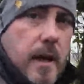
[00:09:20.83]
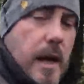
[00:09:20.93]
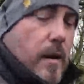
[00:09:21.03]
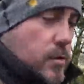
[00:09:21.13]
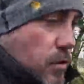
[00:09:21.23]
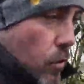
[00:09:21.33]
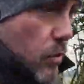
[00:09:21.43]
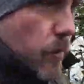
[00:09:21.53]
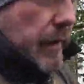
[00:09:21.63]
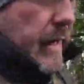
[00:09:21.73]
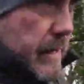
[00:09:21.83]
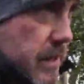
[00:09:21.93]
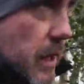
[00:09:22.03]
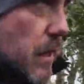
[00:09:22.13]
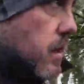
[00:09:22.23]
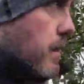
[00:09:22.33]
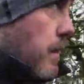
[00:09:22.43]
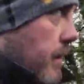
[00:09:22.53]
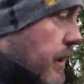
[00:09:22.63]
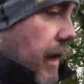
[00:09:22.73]
how durable it is,
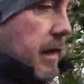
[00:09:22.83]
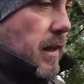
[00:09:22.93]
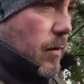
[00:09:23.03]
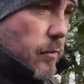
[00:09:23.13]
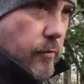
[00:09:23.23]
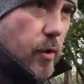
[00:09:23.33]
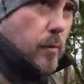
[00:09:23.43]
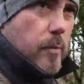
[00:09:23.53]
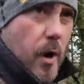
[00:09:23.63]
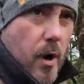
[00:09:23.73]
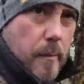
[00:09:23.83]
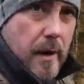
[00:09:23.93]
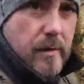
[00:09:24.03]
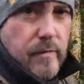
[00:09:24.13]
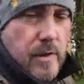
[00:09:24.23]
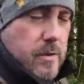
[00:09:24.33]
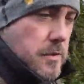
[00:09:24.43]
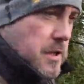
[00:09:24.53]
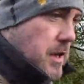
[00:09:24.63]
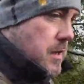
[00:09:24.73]
and again that will form part of my
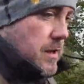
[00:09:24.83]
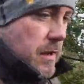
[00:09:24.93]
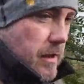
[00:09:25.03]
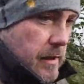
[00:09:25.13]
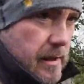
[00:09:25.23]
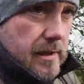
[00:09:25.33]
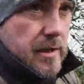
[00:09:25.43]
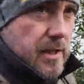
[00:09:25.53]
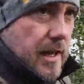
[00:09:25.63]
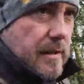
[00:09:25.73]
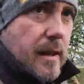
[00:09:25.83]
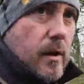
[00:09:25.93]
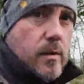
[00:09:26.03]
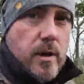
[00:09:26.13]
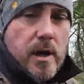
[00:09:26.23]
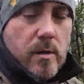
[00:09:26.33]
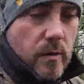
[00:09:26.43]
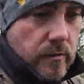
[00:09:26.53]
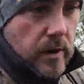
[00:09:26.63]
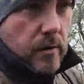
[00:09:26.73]
views in the standalone
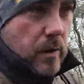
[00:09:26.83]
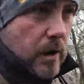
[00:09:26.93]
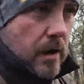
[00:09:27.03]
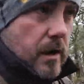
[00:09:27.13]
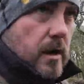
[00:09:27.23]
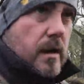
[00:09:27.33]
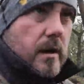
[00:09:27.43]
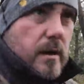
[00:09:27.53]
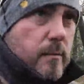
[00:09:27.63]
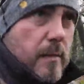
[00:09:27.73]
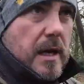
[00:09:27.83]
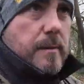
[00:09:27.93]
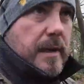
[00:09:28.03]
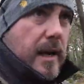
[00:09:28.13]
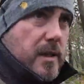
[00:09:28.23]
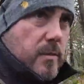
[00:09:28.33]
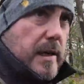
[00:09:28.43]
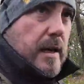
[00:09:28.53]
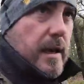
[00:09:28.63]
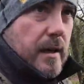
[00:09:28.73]
review, maybe next
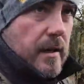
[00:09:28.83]
week.